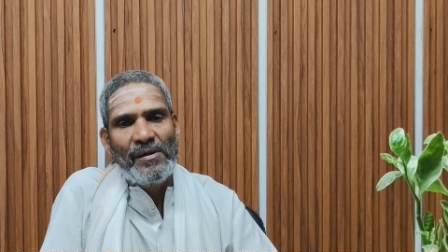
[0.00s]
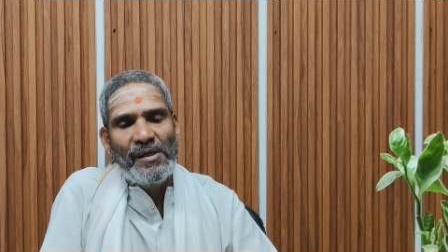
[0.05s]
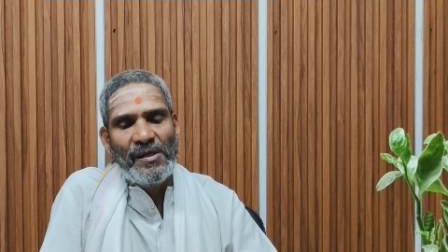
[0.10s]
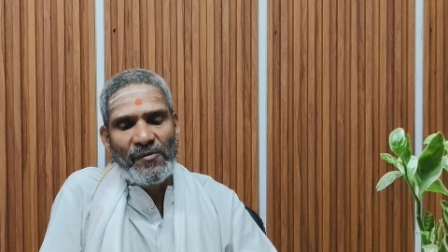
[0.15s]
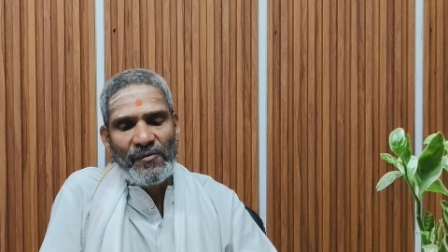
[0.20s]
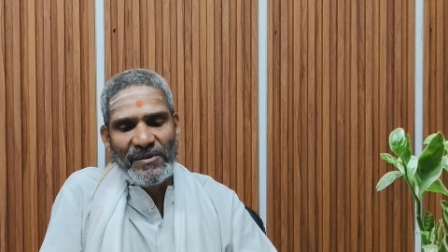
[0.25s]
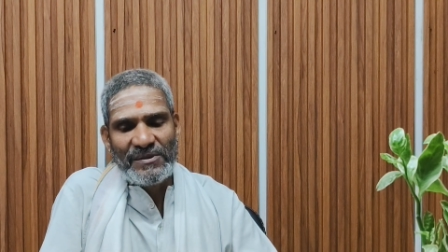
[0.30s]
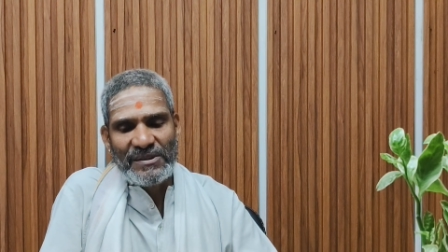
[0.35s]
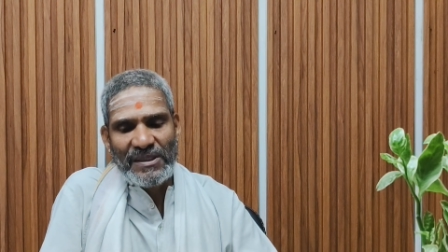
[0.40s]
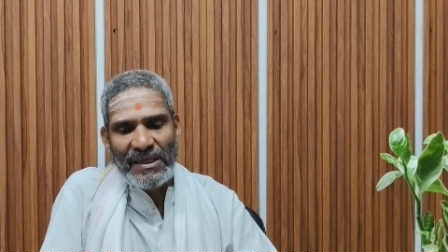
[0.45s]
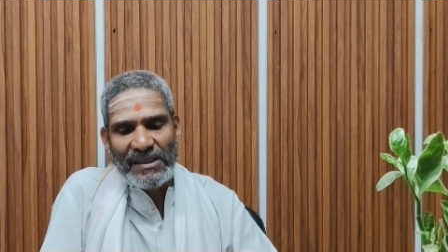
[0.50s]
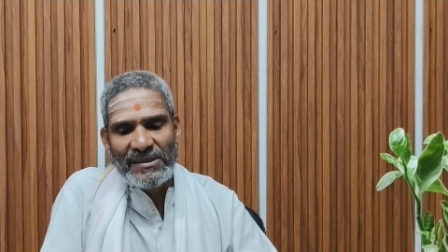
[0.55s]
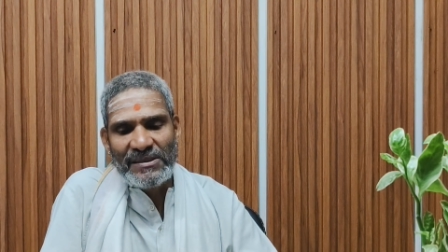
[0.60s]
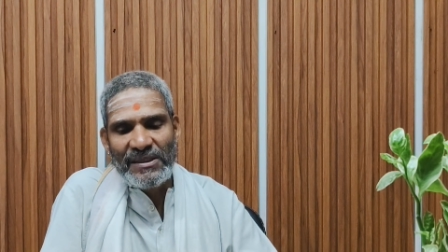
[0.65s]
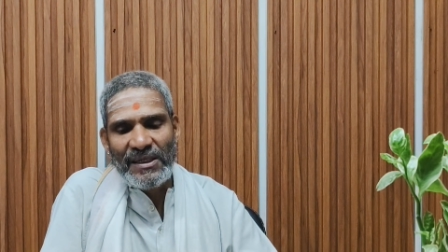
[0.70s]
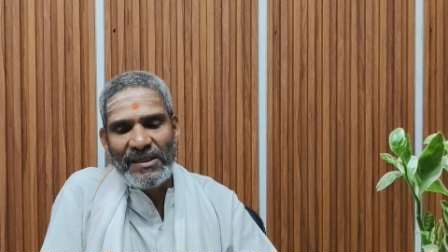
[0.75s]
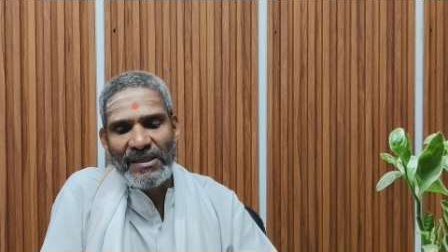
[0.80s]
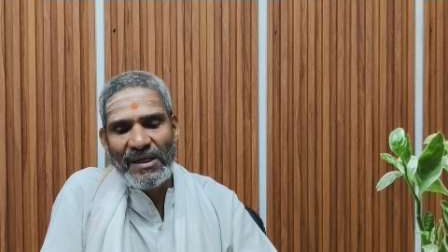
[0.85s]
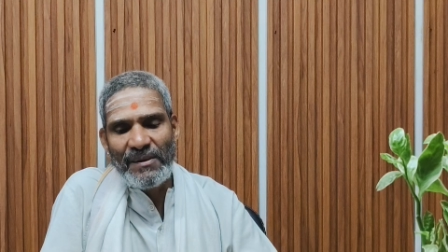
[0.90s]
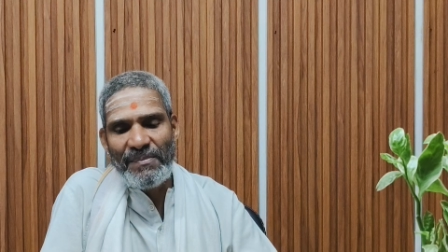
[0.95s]
It was
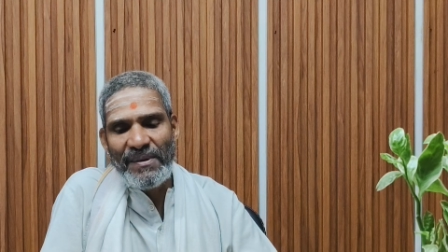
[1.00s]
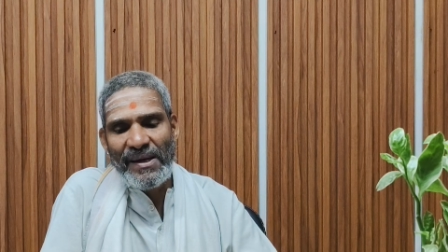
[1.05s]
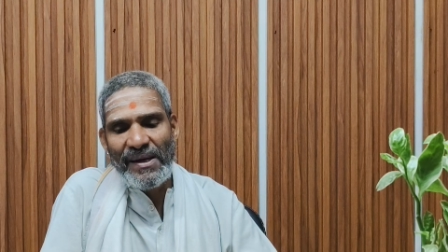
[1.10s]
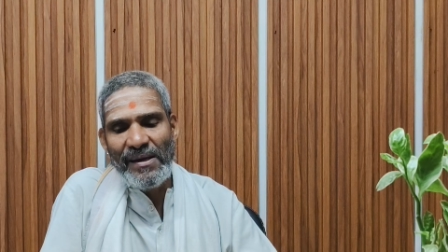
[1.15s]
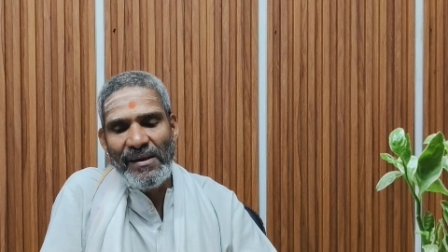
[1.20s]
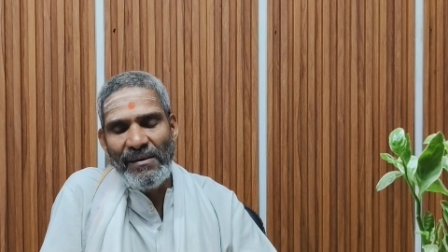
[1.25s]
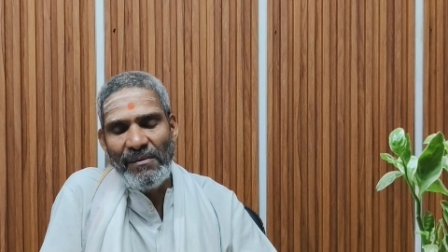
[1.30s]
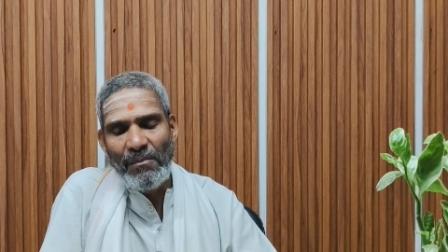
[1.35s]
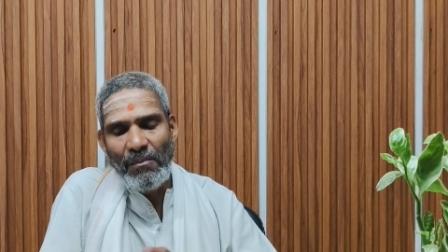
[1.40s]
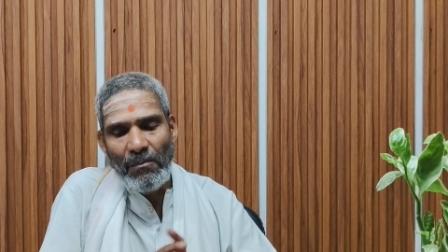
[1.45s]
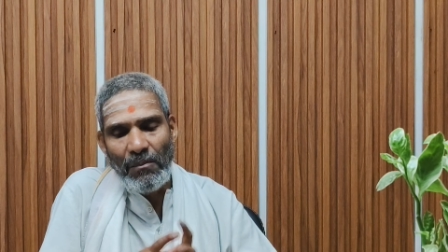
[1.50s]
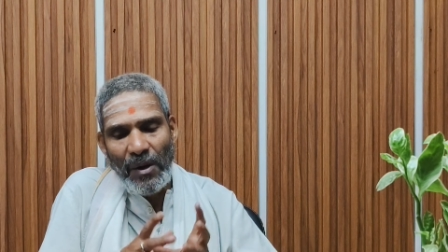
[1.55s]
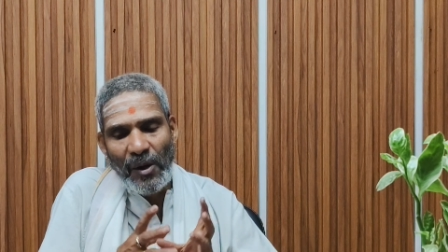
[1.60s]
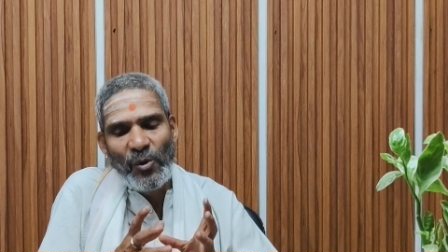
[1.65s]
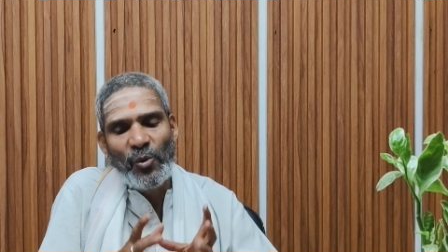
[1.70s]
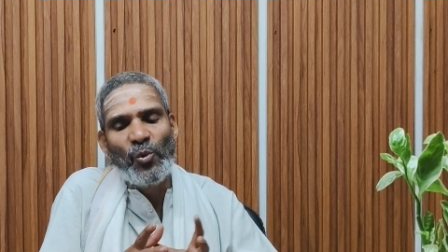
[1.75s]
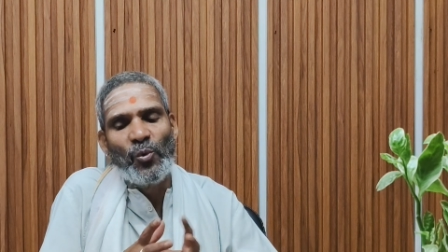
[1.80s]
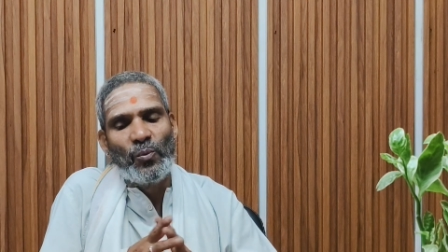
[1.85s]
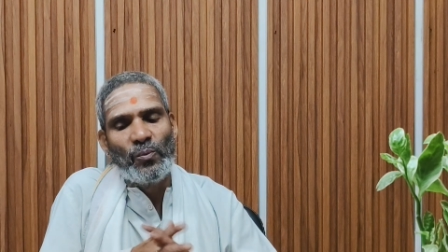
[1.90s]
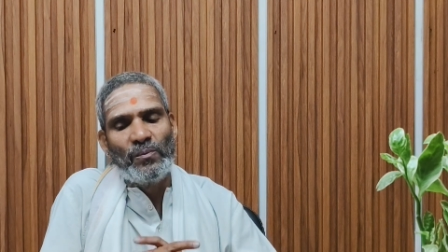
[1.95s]
constructed by
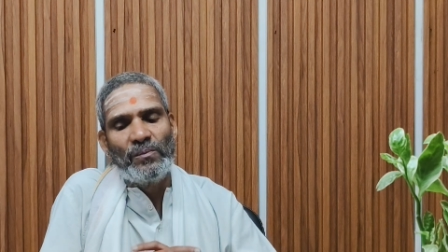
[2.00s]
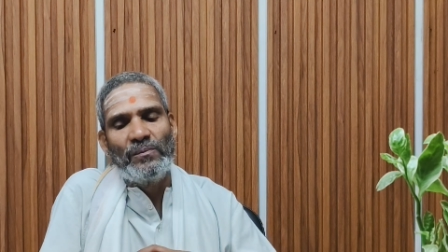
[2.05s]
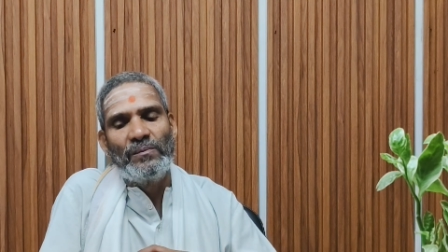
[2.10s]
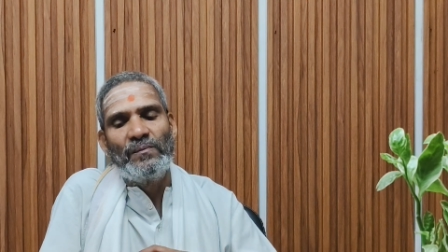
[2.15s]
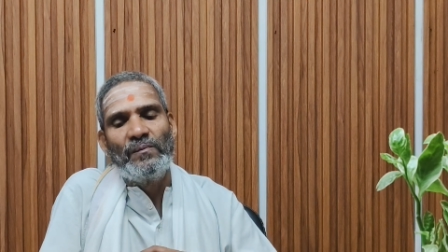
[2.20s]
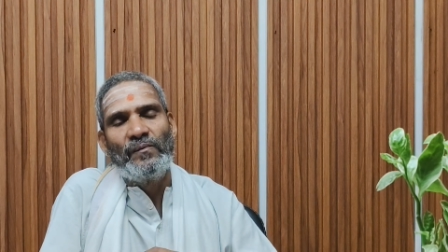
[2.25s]
Manu